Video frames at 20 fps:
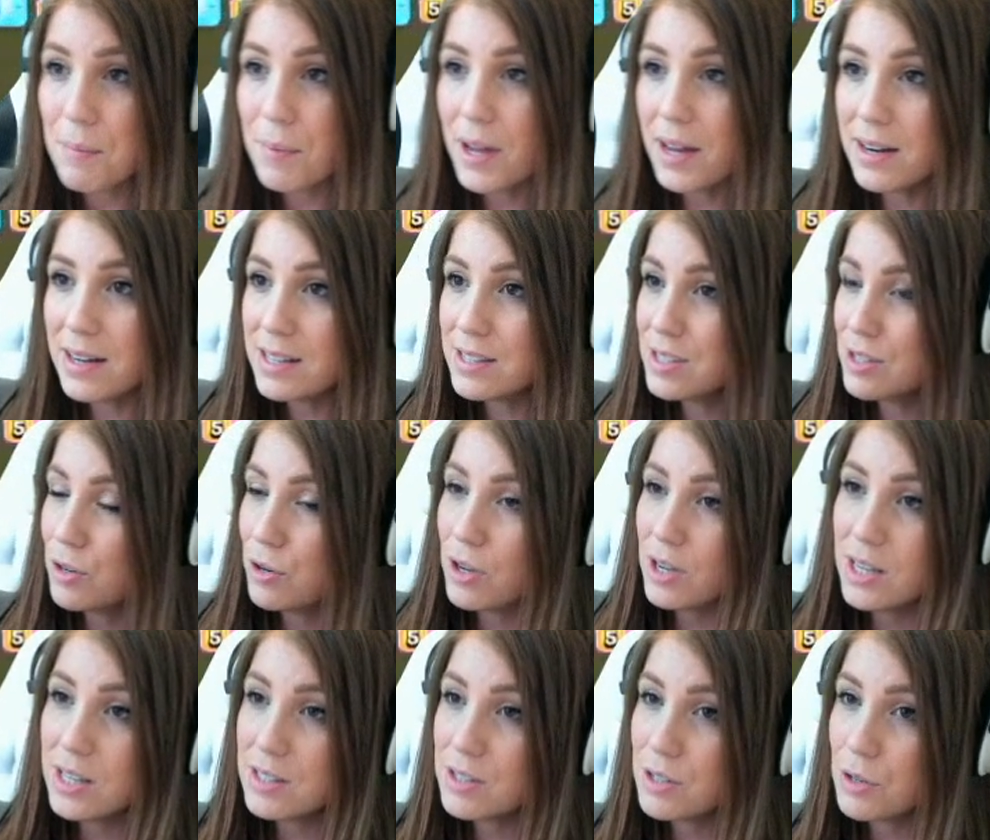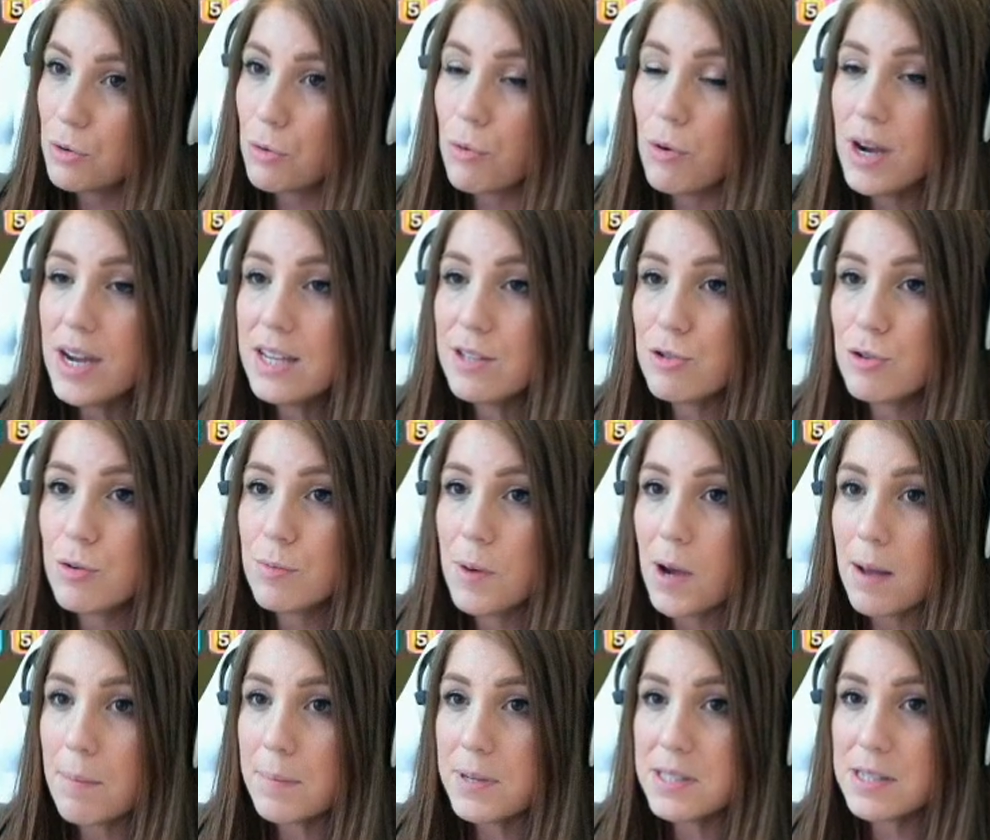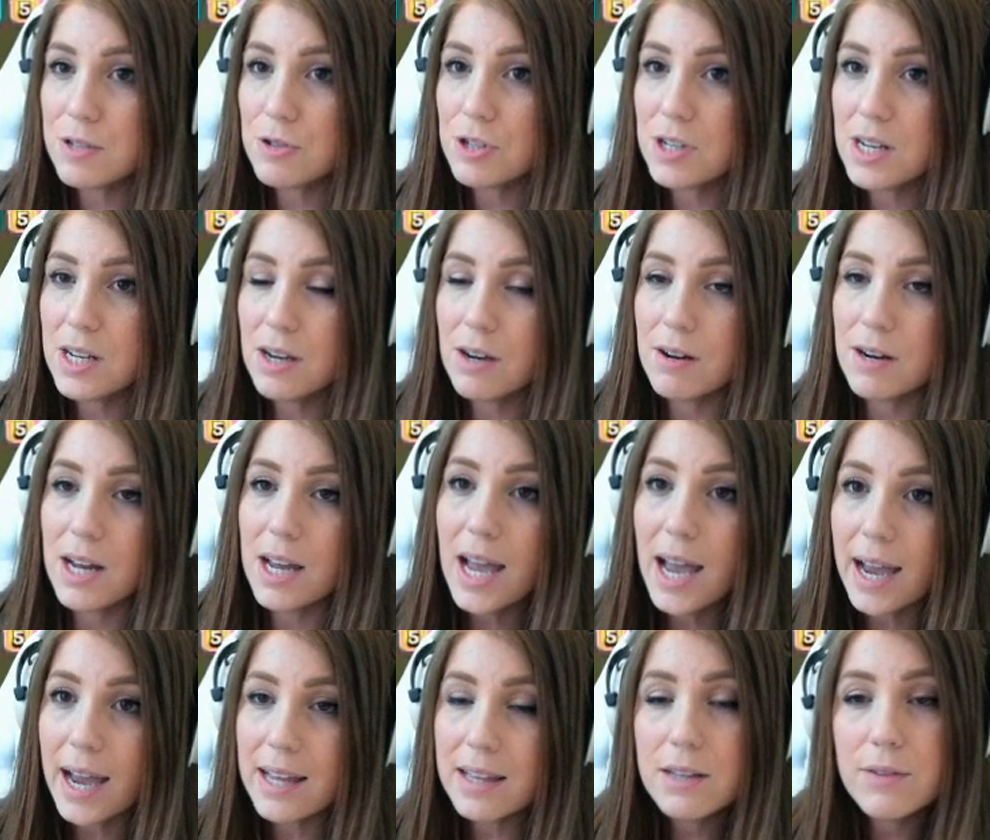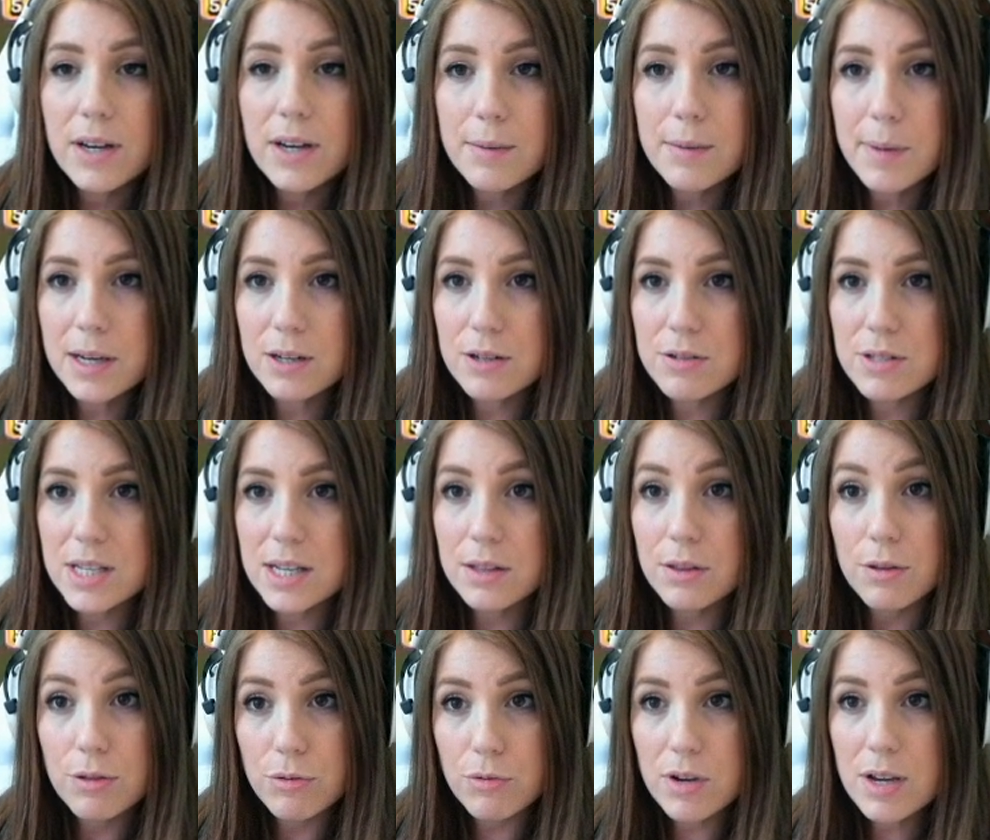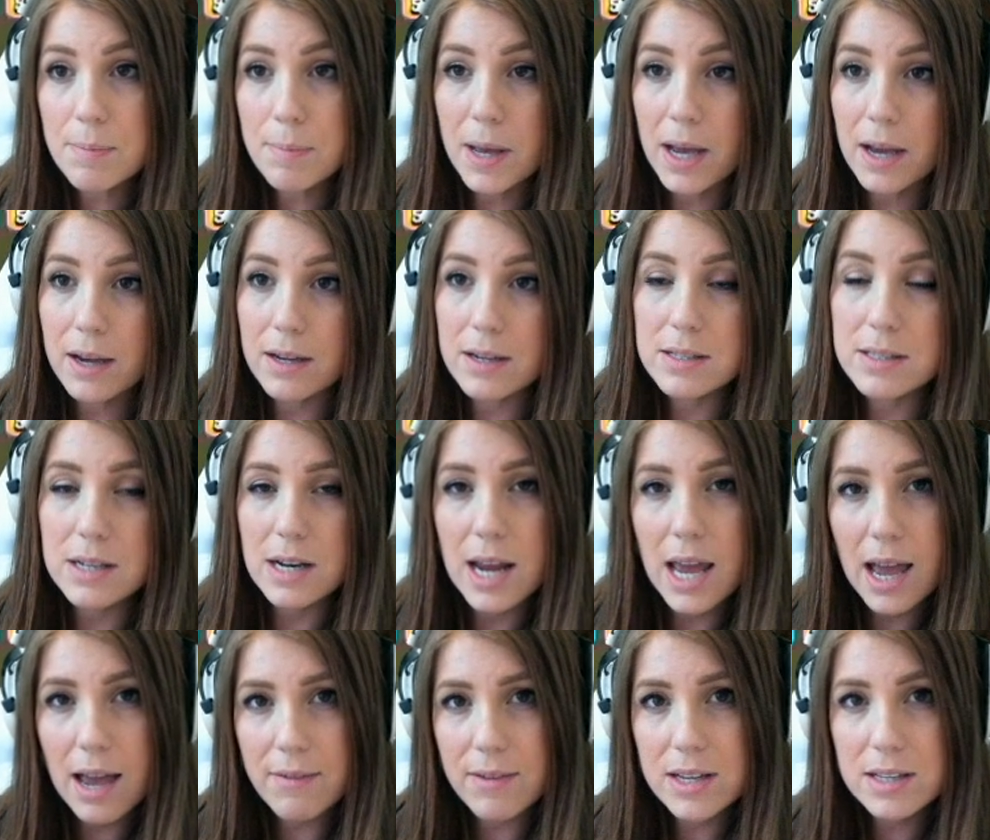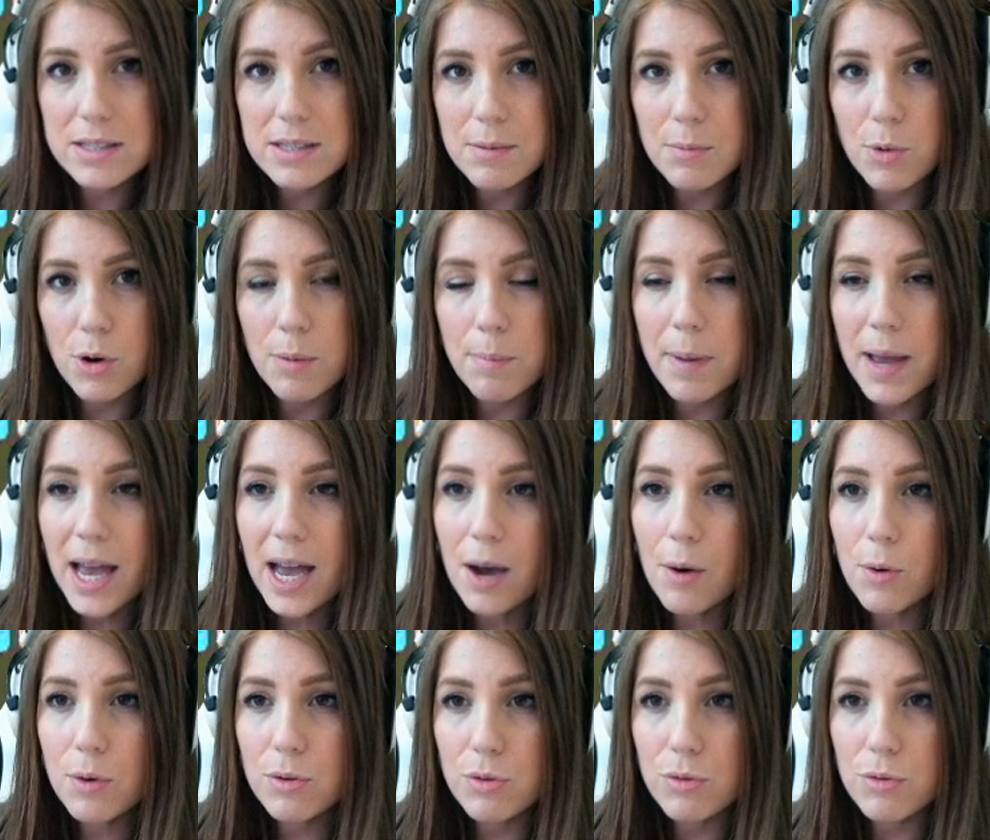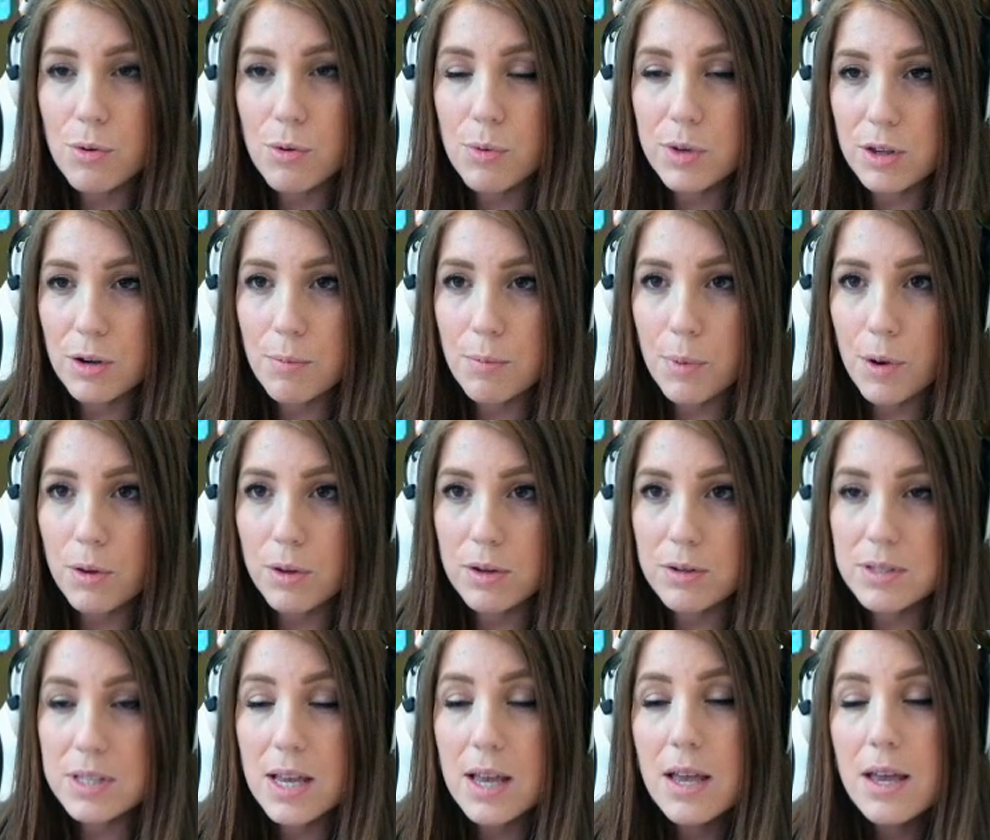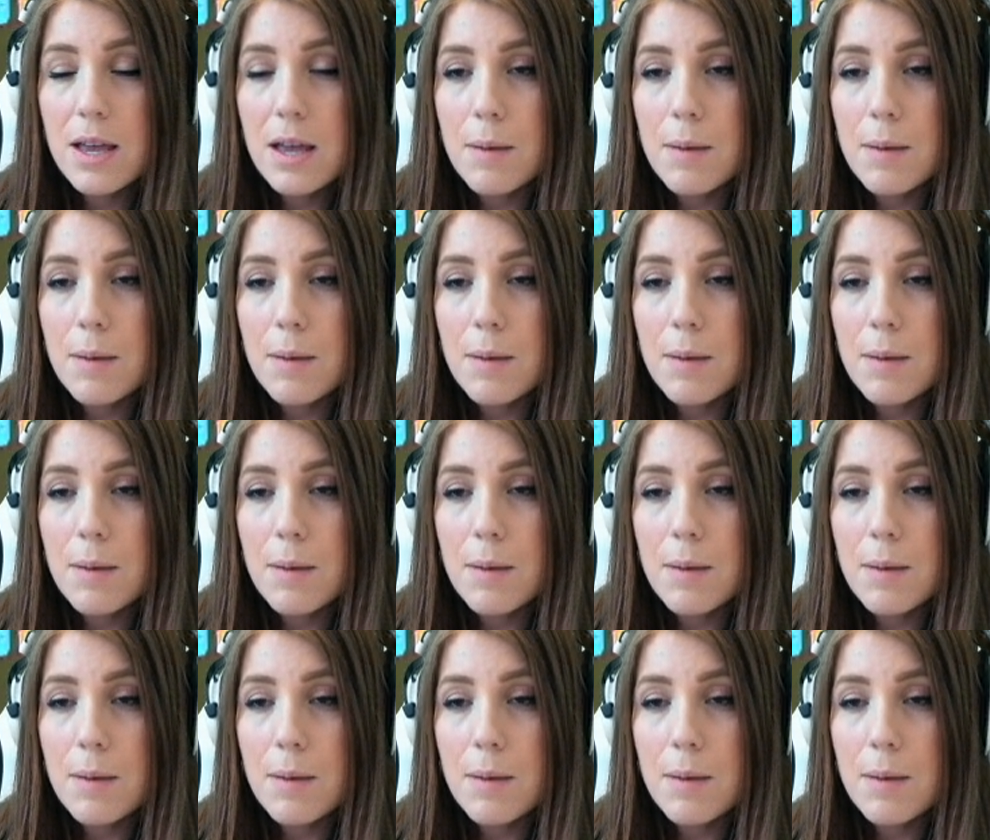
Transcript: But it's a, it's a great troop composition here, and I highly recommend using the three Pekkas and having some more power through with your bowlers.